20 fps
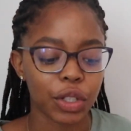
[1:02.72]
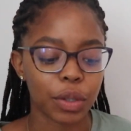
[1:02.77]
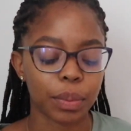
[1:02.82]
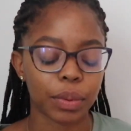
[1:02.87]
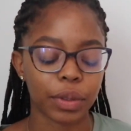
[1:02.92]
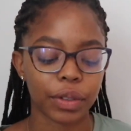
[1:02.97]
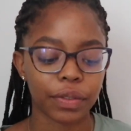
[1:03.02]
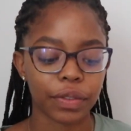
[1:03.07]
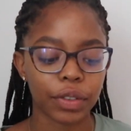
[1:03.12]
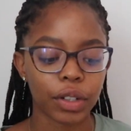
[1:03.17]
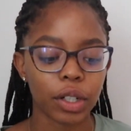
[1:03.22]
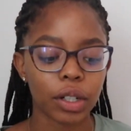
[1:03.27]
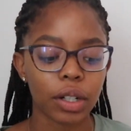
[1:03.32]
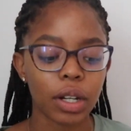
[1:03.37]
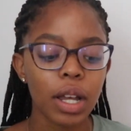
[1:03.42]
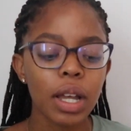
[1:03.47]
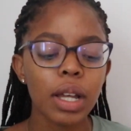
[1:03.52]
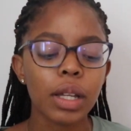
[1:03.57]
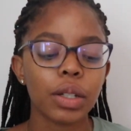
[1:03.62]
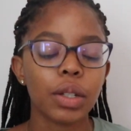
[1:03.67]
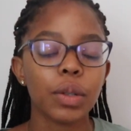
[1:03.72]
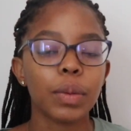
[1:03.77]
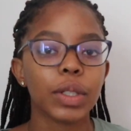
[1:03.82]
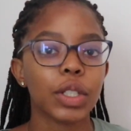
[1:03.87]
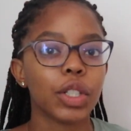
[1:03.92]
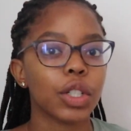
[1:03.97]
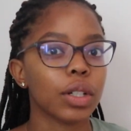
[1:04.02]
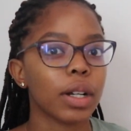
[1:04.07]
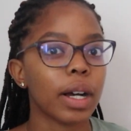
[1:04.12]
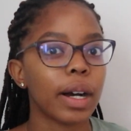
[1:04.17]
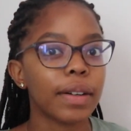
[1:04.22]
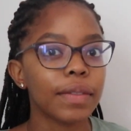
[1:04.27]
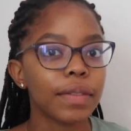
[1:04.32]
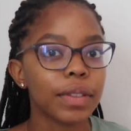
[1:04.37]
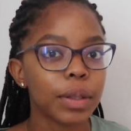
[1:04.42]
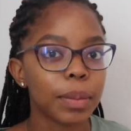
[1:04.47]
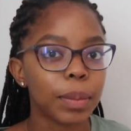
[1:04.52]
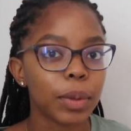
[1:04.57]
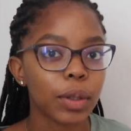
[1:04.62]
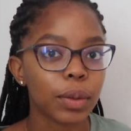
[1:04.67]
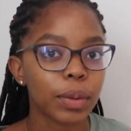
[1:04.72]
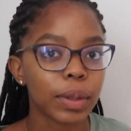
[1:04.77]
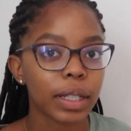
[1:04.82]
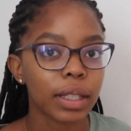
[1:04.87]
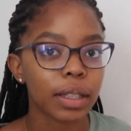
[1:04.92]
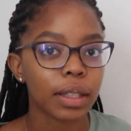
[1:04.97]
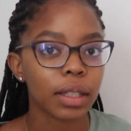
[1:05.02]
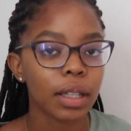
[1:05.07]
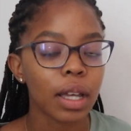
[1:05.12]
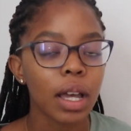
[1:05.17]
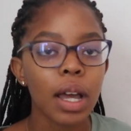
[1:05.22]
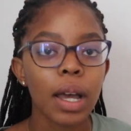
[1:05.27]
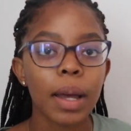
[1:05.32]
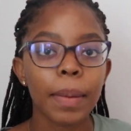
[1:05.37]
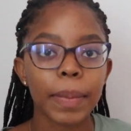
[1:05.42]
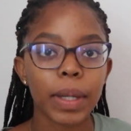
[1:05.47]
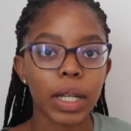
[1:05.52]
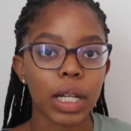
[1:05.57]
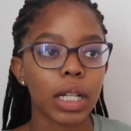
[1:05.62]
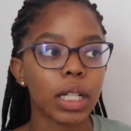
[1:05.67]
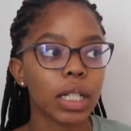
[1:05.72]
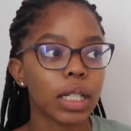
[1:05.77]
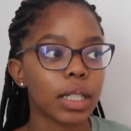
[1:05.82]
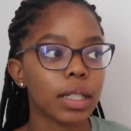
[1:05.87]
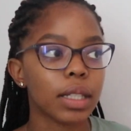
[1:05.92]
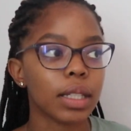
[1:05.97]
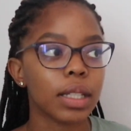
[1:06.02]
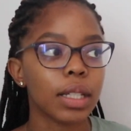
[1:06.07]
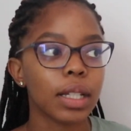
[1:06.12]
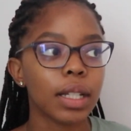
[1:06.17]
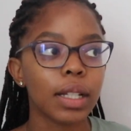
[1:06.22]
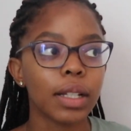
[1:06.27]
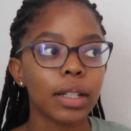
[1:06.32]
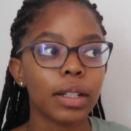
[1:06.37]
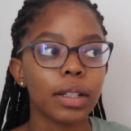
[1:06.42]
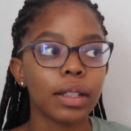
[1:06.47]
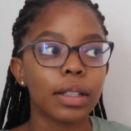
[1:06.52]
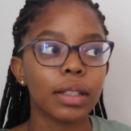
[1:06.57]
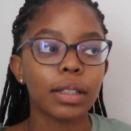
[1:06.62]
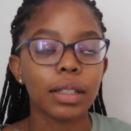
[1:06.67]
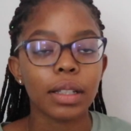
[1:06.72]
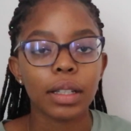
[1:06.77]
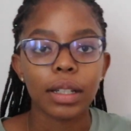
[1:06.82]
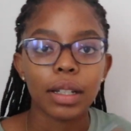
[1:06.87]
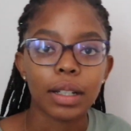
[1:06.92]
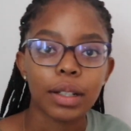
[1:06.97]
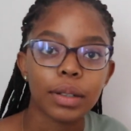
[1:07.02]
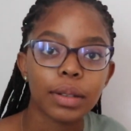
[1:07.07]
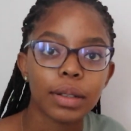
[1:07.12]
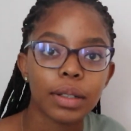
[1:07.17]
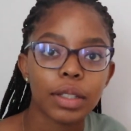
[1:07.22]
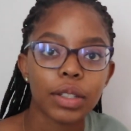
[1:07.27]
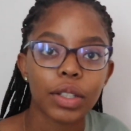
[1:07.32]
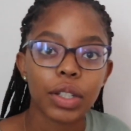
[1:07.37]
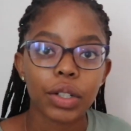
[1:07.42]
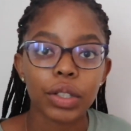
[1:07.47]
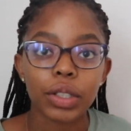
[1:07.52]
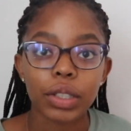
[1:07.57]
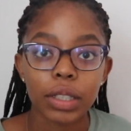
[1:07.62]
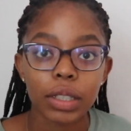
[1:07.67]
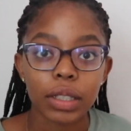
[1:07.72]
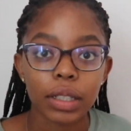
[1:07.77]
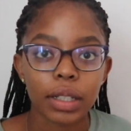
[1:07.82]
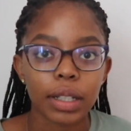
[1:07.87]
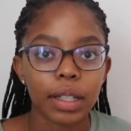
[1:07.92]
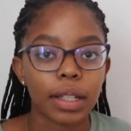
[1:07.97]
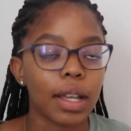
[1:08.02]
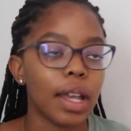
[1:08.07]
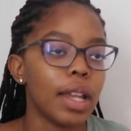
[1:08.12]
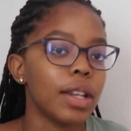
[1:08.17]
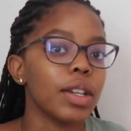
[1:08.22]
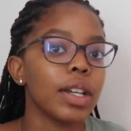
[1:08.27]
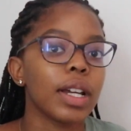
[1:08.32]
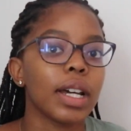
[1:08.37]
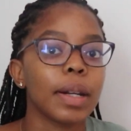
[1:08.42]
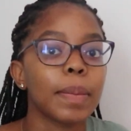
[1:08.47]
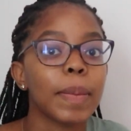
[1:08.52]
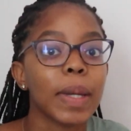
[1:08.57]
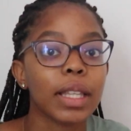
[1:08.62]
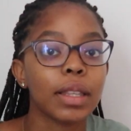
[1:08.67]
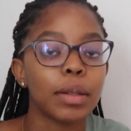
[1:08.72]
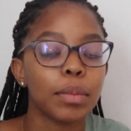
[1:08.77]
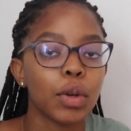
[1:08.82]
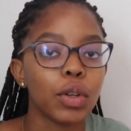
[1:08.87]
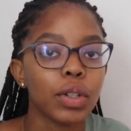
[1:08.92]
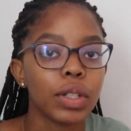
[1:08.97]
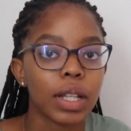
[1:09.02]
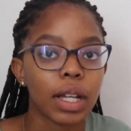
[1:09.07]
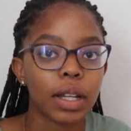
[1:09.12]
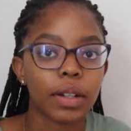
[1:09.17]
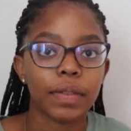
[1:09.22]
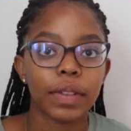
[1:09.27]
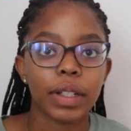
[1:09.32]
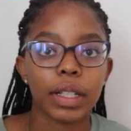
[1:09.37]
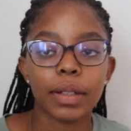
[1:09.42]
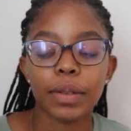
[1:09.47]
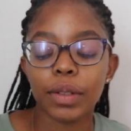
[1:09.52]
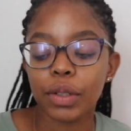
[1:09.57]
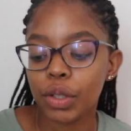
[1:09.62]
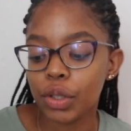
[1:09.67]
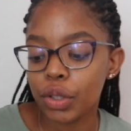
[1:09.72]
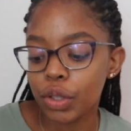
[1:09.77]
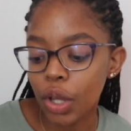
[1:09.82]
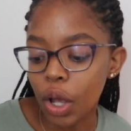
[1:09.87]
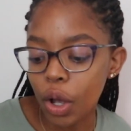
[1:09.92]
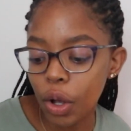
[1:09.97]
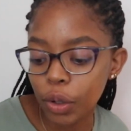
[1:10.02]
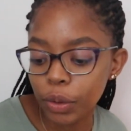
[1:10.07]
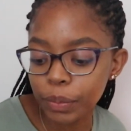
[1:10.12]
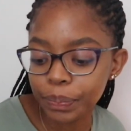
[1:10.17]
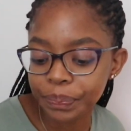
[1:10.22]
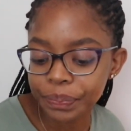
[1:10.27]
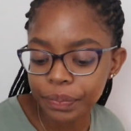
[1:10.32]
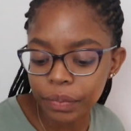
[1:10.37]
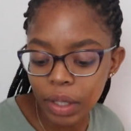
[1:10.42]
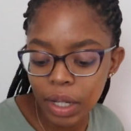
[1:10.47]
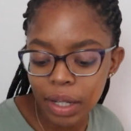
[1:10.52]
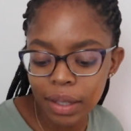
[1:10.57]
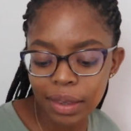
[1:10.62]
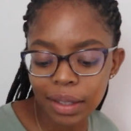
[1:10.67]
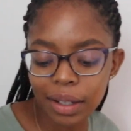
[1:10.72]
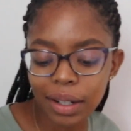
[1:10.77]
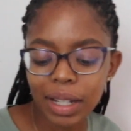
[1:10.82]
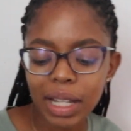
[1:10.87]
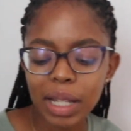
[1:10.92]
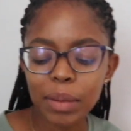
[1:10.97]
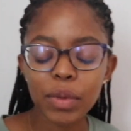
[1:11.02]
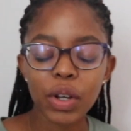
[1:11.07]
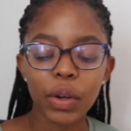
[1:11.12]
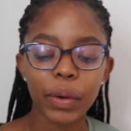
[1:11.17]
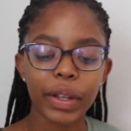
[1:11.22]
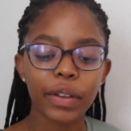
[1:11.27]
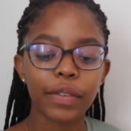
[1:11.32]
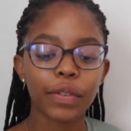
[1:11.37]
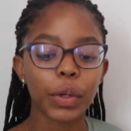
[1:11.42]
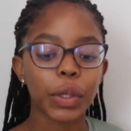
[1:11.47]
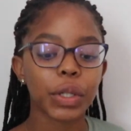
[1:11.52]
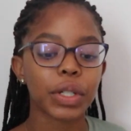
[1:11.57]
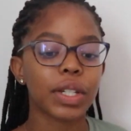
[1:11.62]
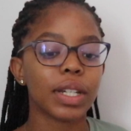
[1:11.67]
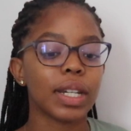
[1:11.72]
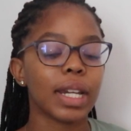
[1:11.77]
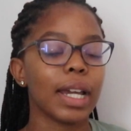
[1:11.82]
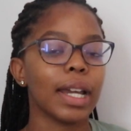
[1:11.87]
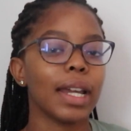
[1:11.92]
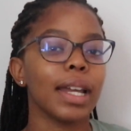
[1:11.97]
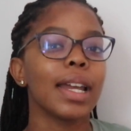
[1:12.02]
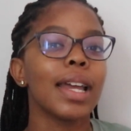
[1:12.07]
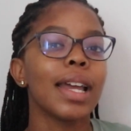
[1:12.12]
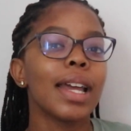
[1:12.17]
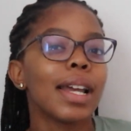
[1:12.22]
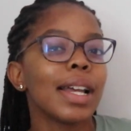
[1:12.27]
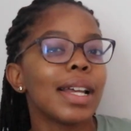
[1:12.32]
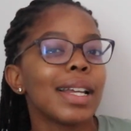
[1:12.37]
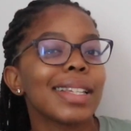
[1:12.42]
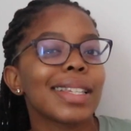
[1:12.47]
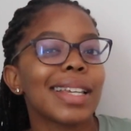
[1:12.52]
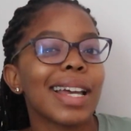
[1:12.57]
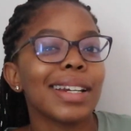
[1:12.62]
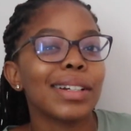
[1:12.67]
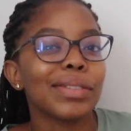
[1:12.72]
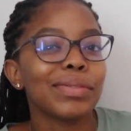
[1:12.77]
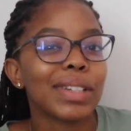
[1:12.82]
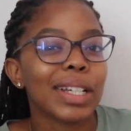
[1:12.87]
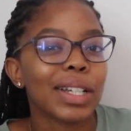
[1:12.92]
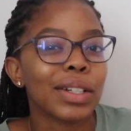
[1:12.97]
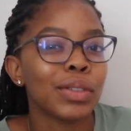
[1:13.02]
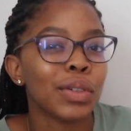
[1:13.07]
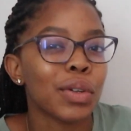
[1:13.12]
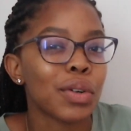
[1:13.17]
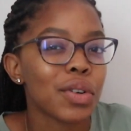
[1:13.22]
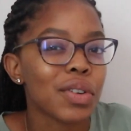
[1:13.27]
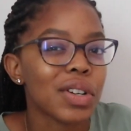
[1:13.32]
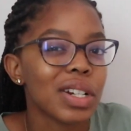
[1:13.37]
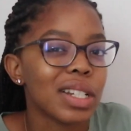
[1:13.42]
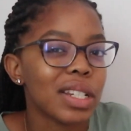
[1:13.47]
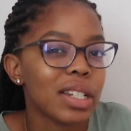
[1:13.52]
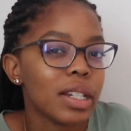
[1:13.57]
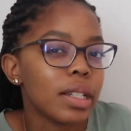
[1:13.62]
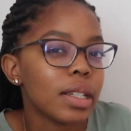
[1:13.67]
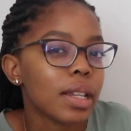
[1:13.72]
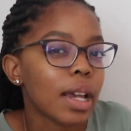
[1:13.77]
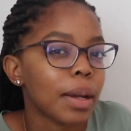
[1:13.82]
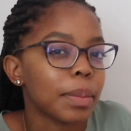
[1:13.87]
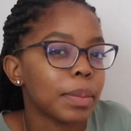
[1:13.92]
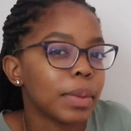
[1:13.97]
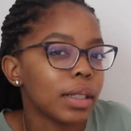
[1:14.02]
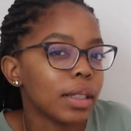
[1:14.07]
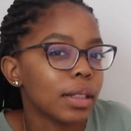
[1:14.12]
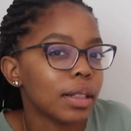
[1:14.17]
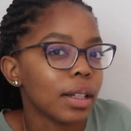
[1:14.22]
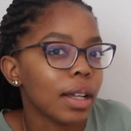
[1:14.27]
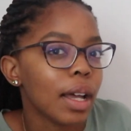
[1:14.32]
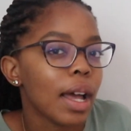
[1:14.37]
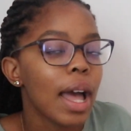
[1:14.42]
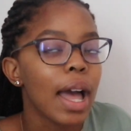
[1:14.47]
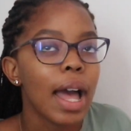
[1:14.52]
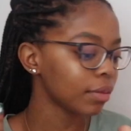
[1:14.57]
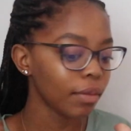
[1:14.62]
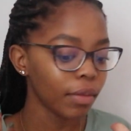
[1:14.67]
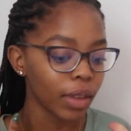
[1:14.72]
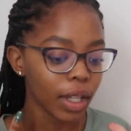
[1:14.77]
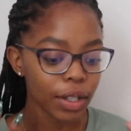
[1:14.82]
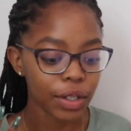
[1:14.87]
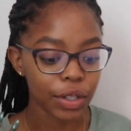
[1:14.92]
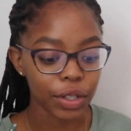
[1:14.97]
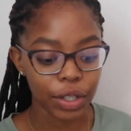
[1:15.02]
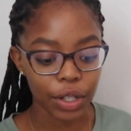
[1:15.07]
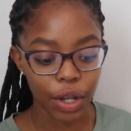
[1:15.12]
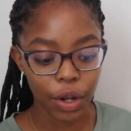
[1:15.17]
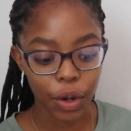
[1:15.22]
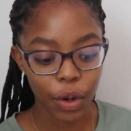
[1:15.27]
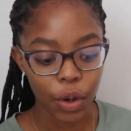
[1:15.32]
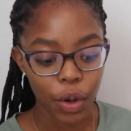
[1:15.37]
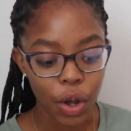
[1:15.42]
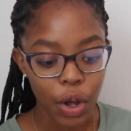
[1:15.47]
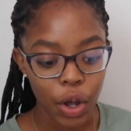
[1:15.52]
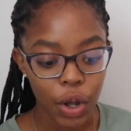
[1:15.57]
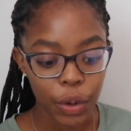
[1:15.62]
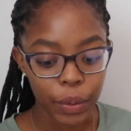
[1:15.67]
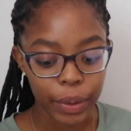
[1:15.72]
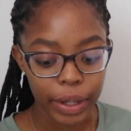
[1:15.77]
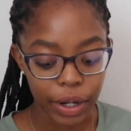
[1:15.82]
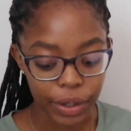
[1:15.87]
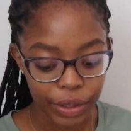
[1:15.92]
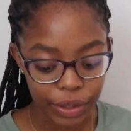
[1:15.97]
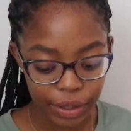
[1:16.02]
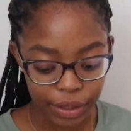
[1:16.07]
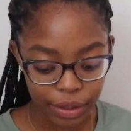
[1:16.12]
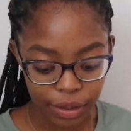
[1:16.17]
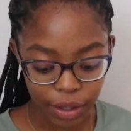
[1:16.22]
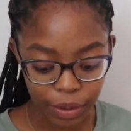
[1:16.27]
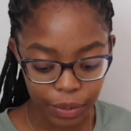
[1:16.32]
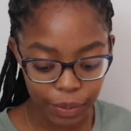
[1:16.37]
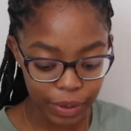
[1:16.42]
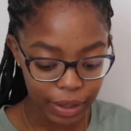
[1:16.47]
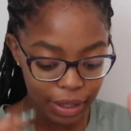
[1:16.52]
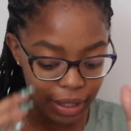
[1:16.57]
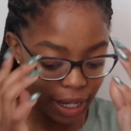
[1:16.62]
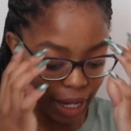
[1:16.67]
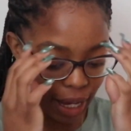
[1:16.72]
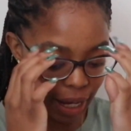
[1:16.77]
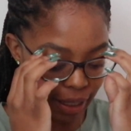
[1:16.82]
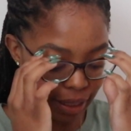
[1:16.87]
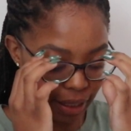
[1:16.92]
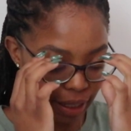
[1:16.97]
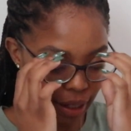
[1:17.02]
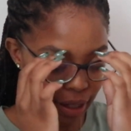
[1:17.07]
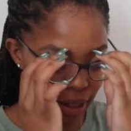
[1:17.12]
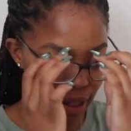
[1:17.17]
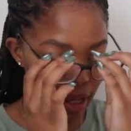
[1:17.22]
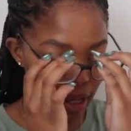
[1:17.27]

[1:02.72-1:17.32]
prefer, do what you're comfortable with, because you know it's your look and you gotta make the most out of it. So the look I'm going for today is kind of like an orangey type of look, so we're going to start with that.